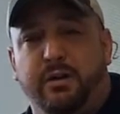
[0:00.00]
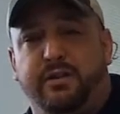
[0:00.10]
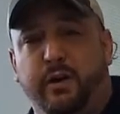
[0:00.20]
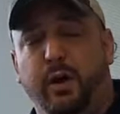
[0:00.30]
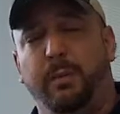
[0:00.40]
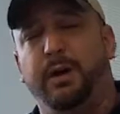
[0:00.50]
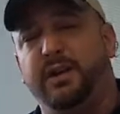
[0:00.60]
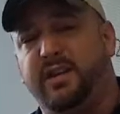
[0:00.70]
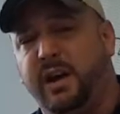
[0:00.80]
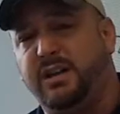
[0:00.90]
And so I'm going
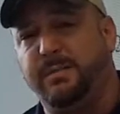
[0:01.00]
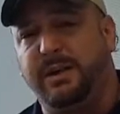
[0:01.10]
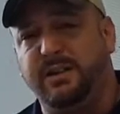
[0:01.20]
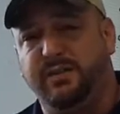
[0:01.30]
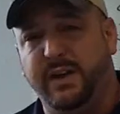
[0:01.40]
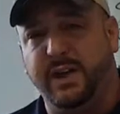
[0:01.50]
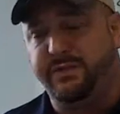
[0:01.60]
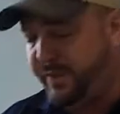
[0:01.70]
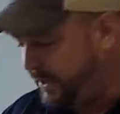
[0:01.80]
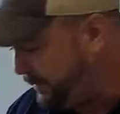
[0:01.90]
to talk to you about this VA
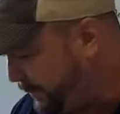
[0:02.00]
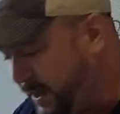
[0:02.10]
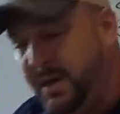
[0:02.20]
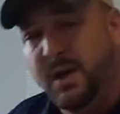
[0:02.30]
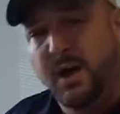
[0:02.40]
funding fee.